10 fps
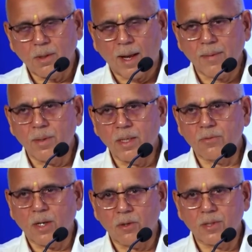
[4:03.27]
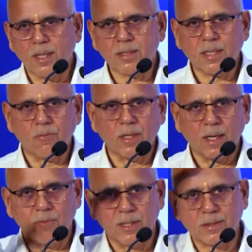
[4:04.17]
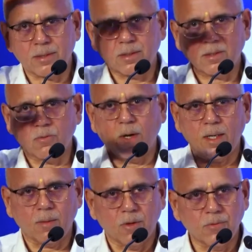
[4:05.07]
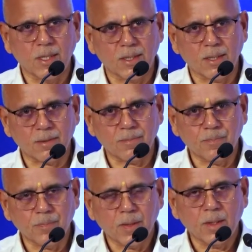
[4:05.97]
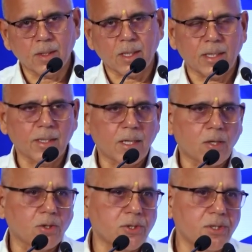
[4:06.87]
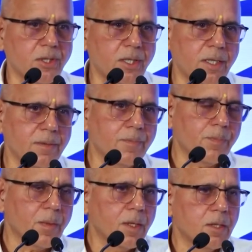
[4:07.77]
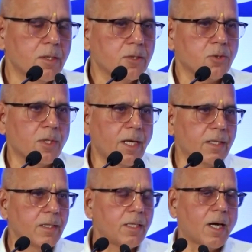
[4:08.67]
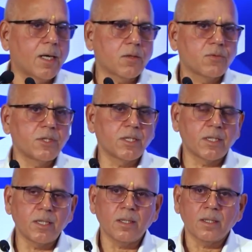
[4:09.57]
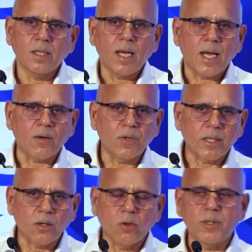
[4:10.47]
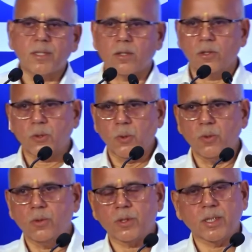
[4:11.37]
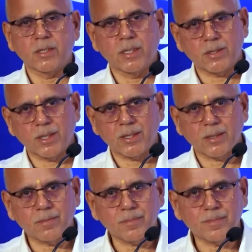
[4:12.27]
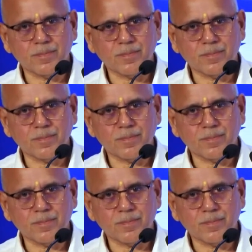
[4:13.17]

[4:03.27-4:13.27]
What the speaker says: I believe now there are 7 levels, one above the other, cutting across the city so that in the heart of the city, every kilometer or two, there's a station.